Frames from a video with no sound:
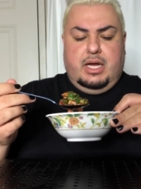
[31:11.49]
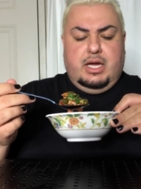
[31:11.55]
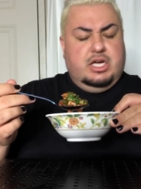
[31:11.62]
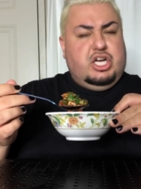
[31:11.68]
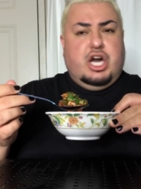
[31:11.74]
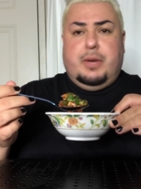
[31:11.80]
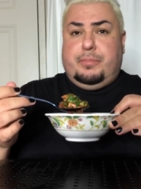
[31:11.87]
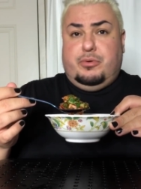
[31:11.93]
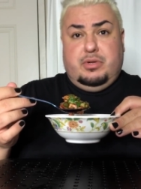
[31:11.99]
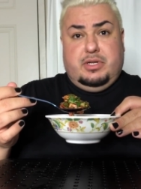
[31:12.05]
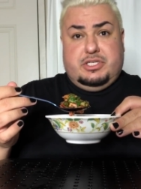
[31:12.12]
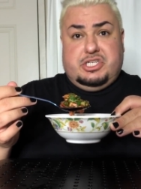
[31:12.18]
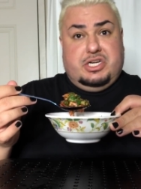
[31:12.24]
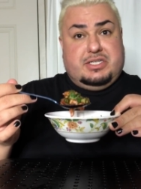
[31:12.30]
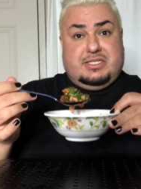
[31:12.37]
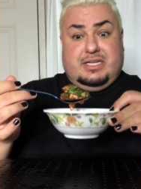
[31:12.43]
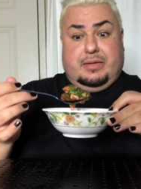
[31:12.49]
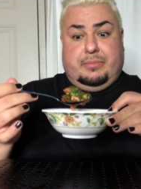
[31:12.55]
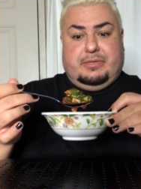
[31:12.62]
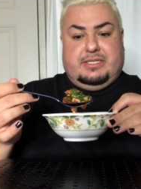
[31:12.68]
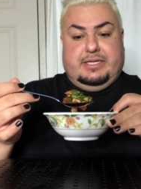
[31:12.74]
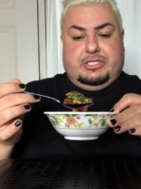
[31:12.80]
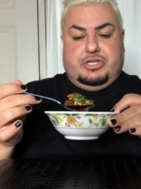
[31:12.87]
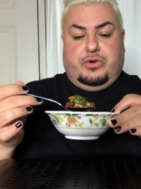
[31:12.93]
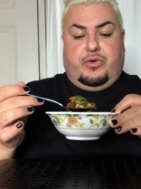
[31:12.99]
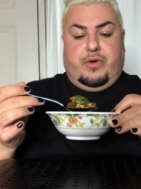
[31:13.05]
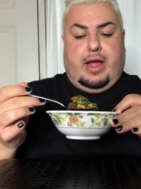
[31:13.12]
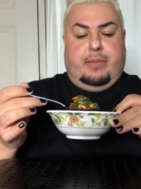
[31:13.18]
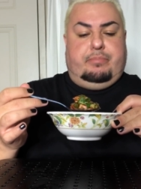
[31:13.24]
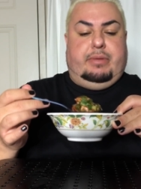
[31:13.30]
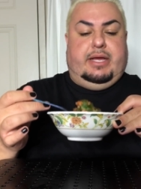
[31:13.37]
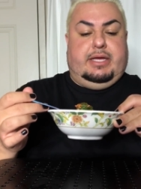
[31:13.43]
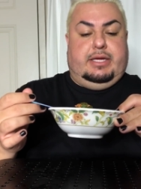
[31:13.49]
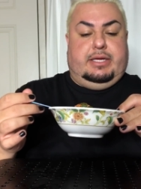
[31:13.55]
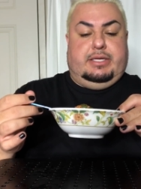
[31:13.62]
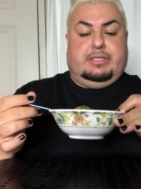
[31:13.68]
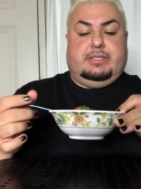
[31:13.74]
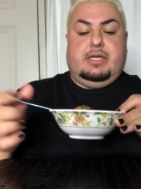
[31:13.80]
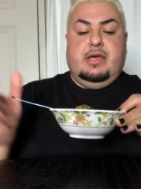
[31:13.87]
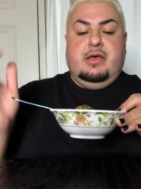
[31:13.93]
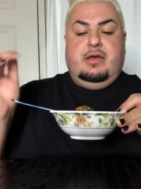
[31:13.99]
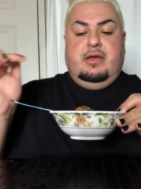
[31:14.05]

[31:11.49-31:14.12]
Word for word: a couple of chunks of imitation crab because